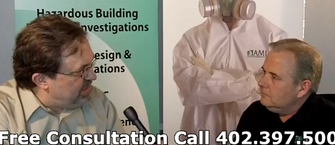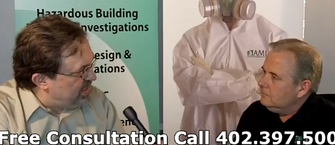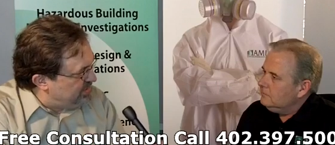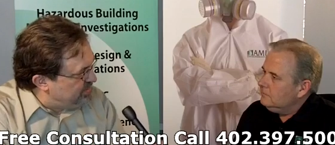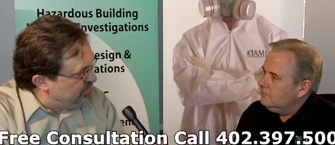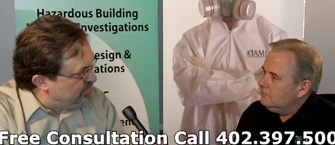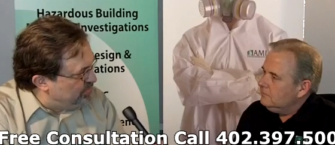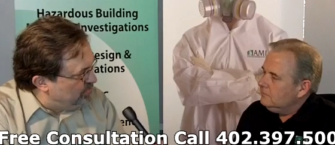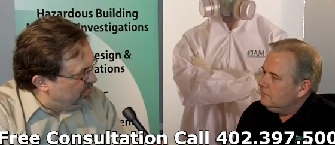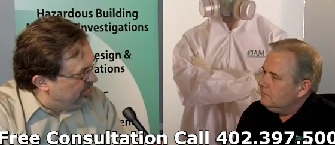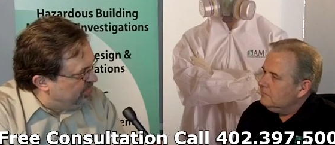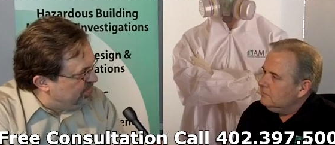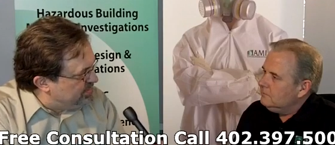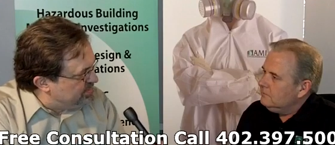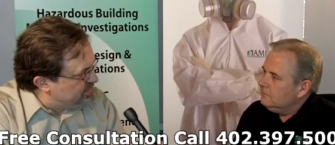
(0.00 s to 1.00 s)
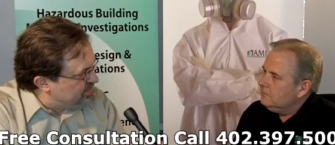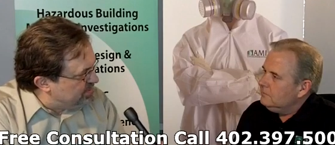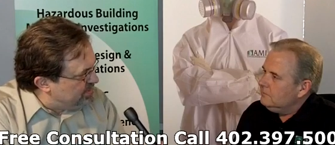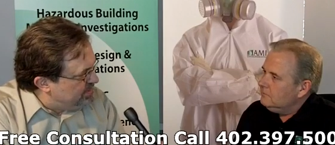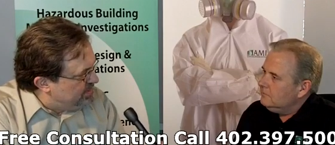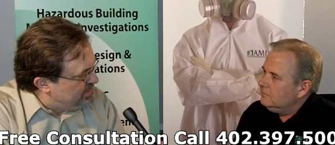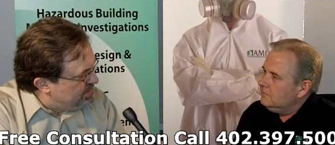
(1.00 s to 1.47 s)
Speaker 1: a lot to do with it. Is,
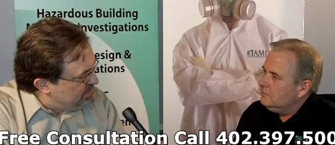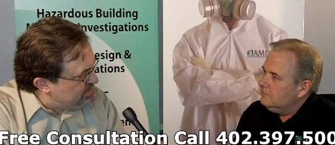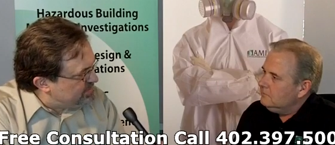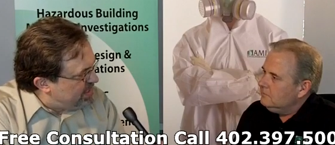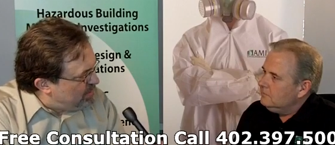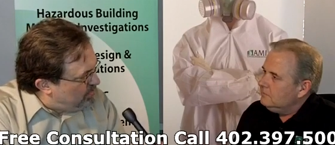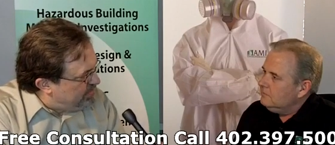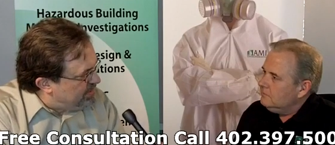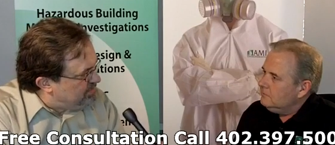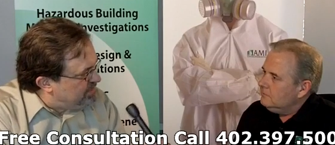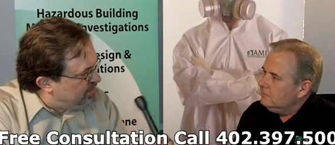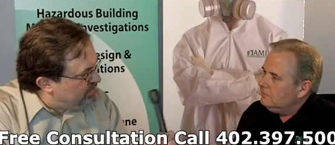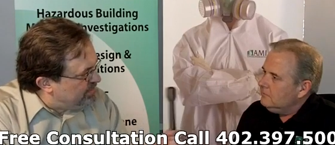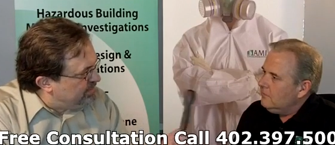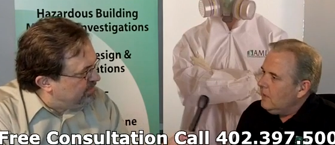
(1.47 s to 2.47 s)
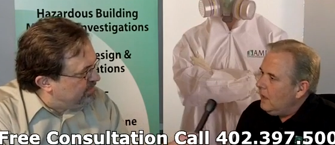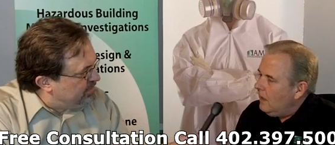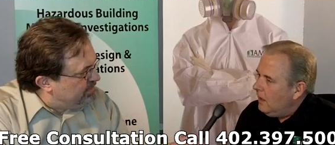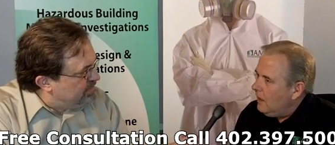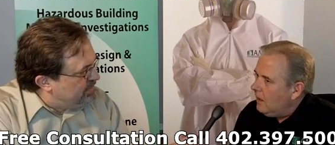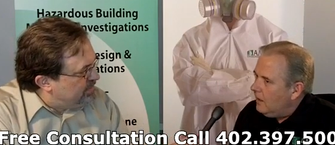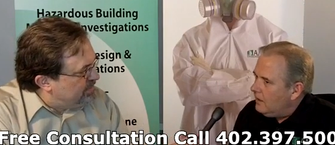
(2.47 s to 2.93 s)
uh, is that what I'm hearing?
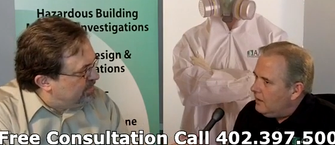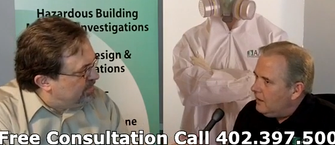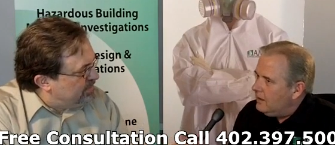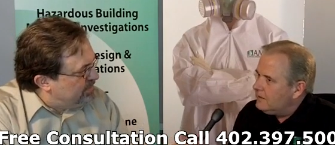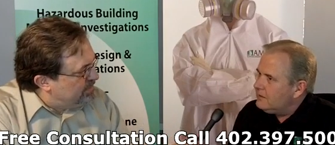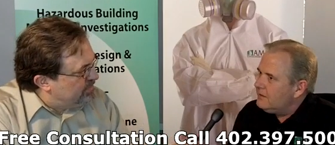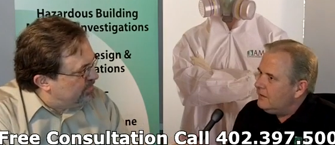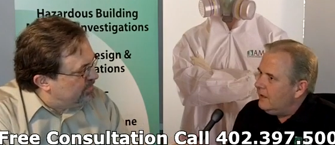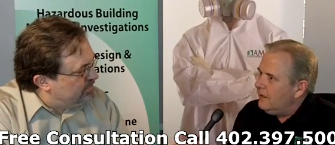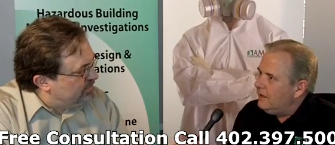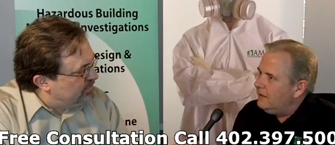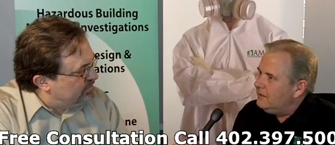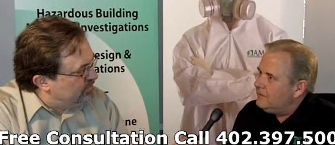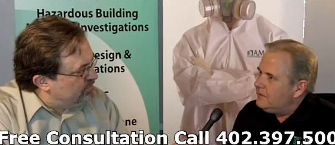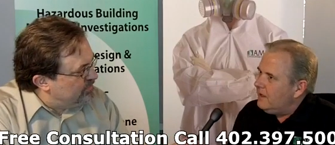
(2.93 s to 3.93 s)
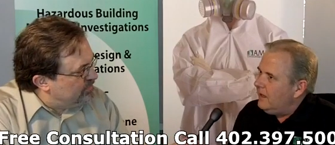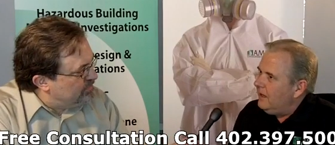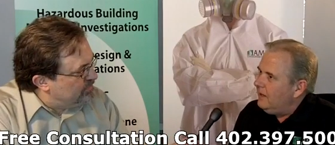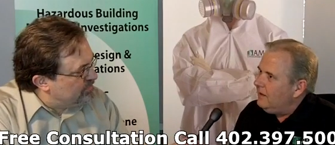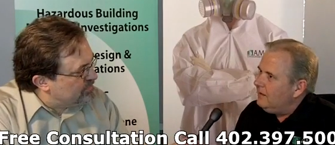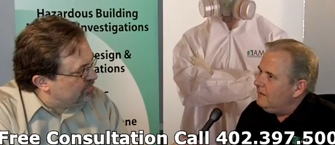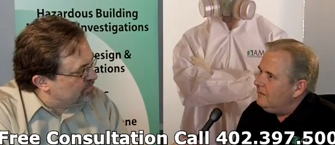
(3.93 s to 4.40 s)
Speaker 2: Uh, yes, it is.
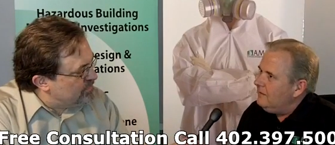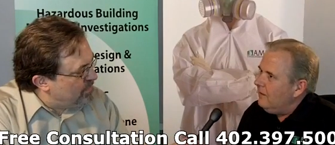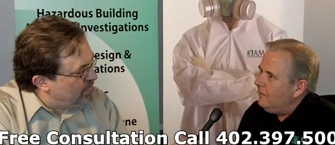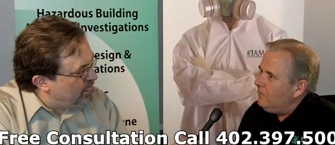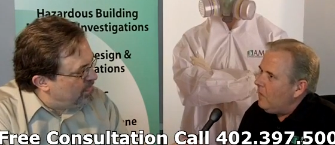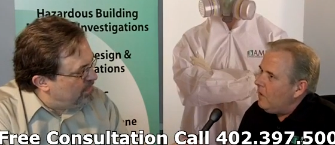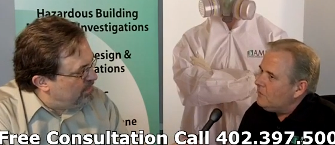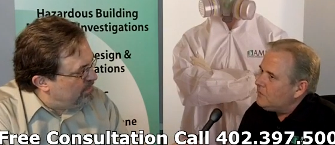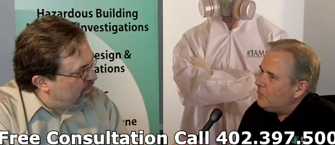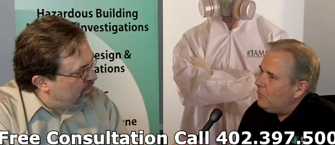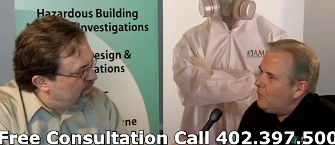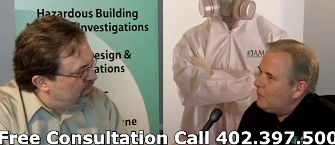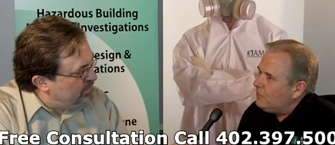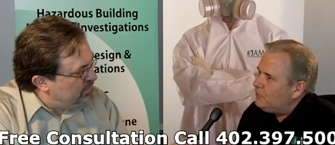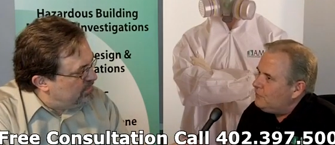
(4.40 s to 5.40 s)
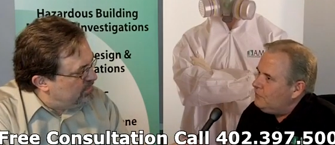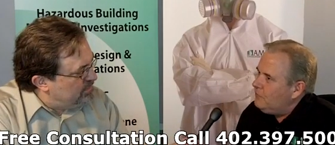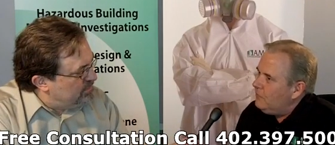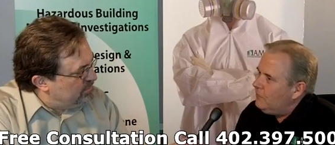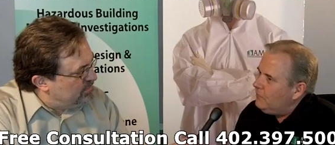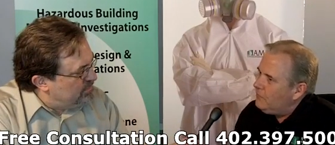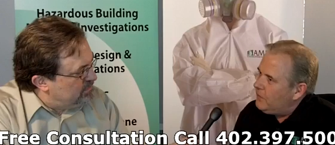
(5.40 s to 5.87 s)
And also, we're,
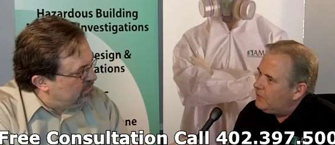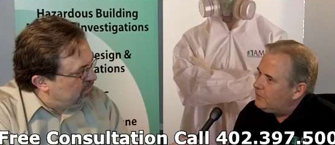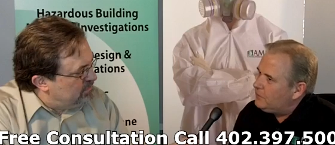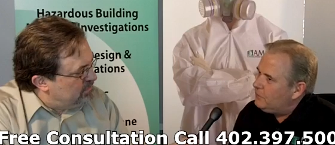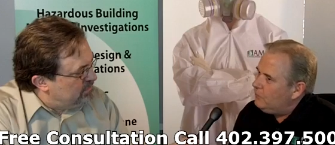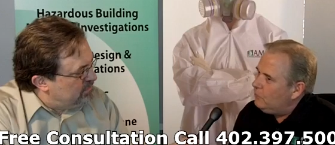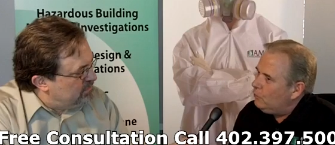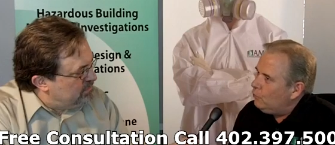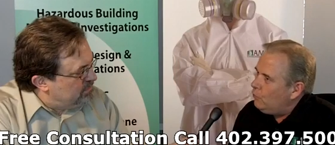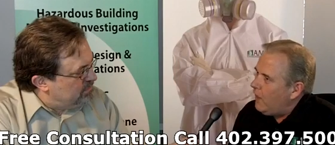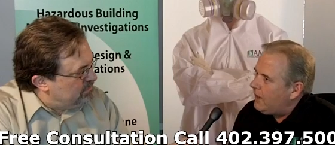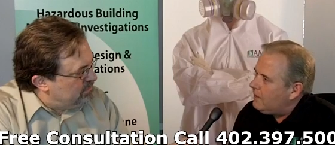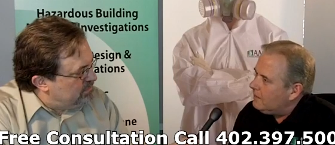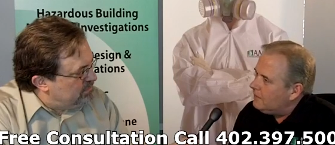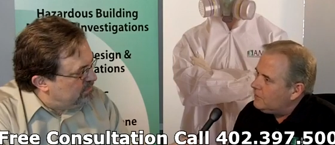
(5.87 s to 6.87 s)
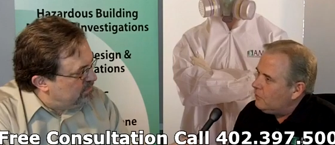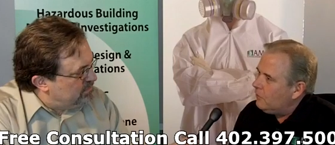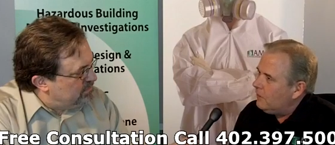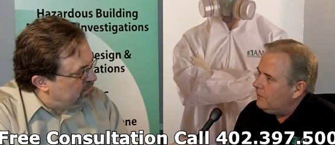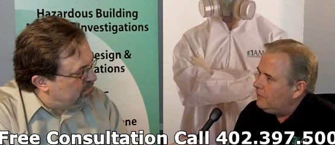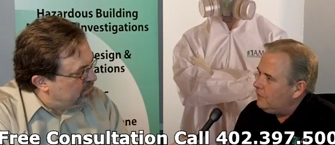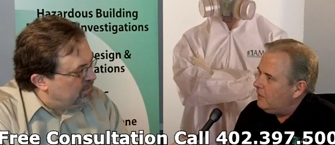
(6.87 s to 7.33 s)
there's
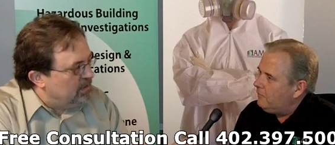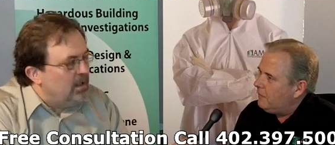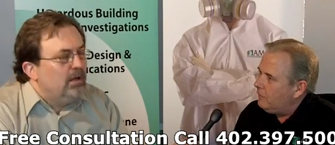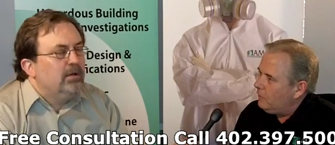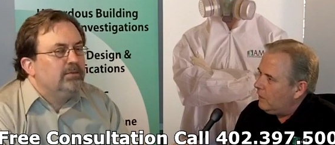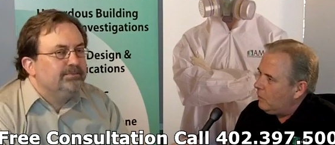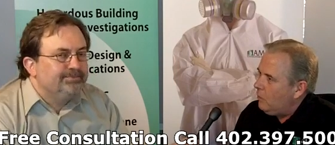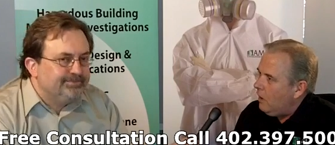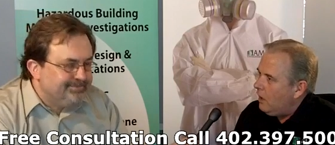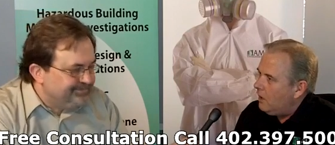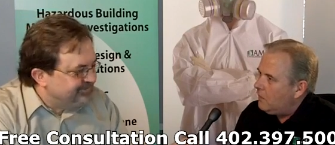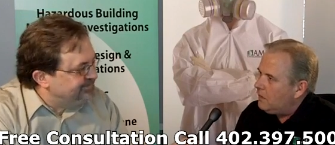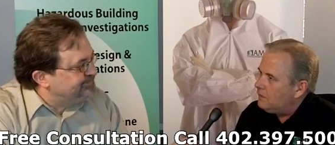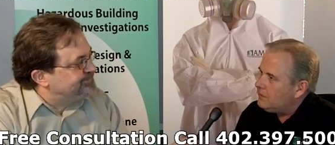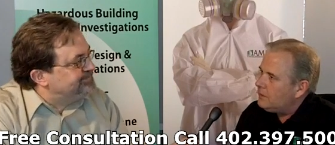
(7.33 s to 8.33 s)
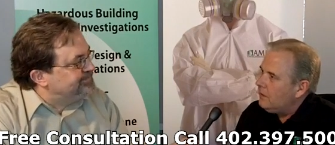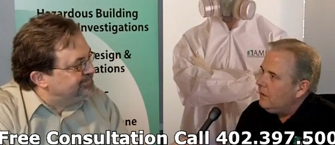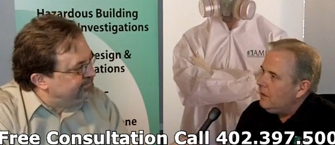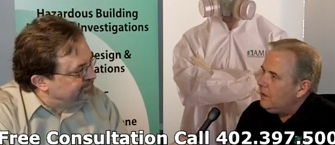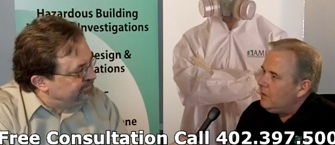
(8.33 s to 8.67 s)
regulatory driven requirements,